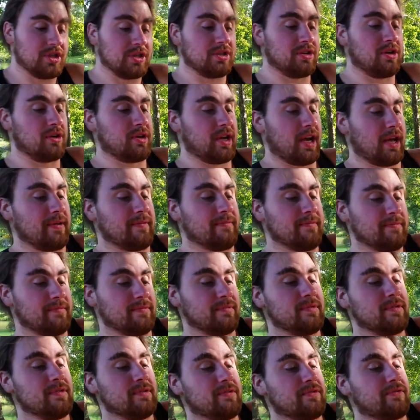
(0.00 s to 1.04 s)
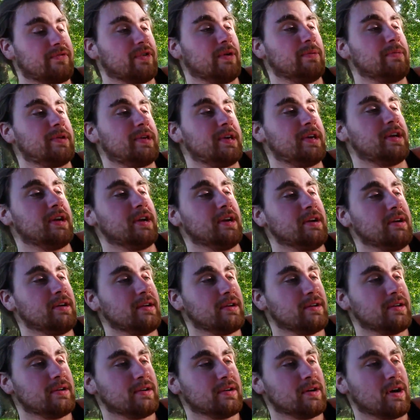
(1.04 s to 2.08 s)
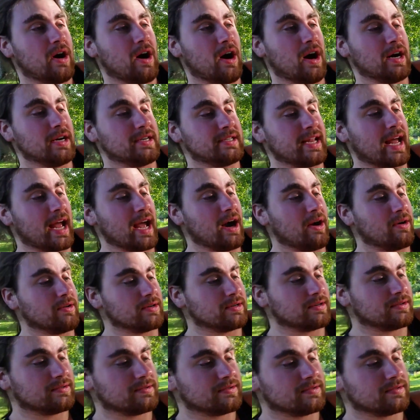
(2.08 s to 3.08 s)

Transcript: okay, from here on down